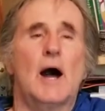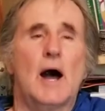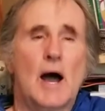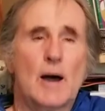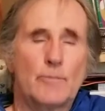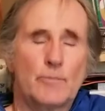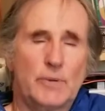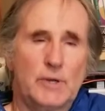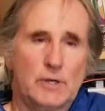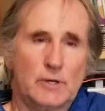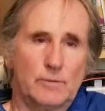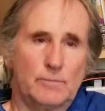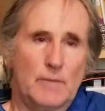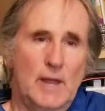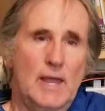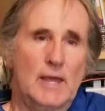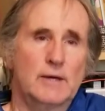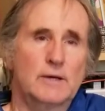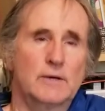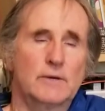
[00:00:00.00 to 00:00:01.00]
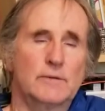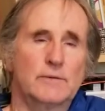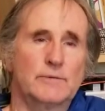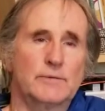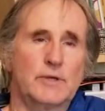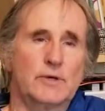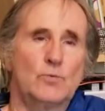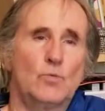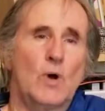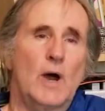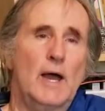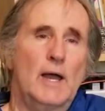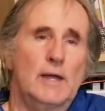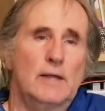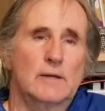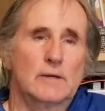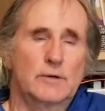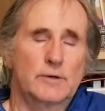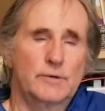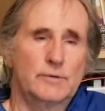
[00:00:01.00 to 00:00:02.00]
uphill manner, then
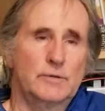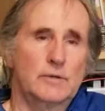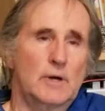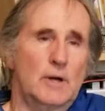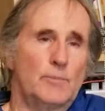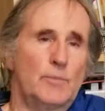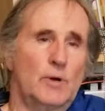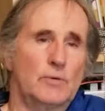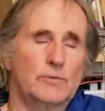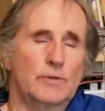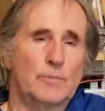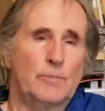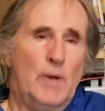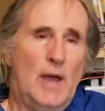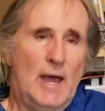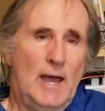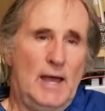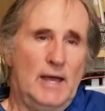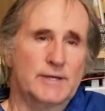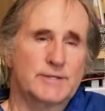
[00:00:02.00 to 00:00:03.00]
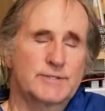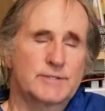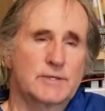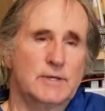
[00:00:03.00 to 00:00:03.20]
why learn about the past